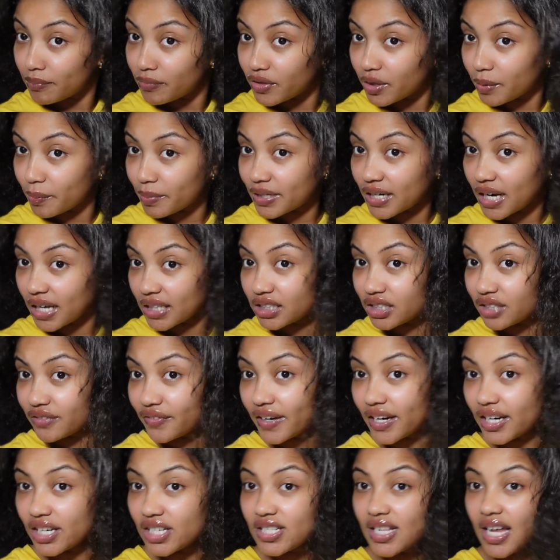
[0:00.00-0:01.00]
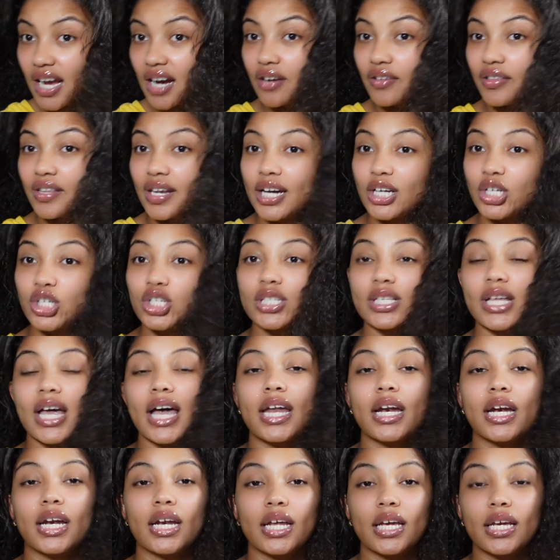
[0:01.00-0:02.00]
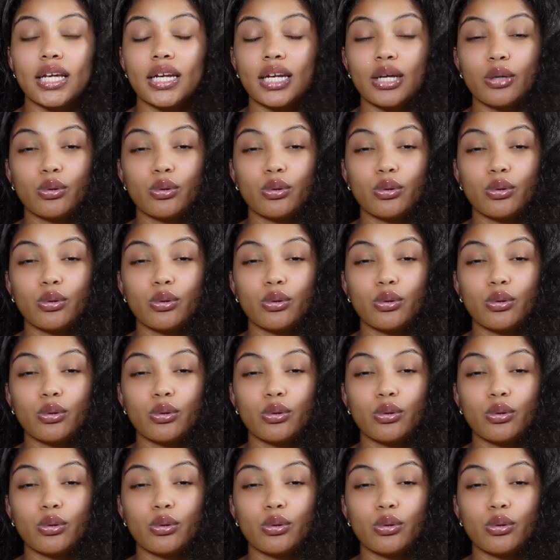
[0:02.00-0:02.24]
the protective hairstyle that I just had it in.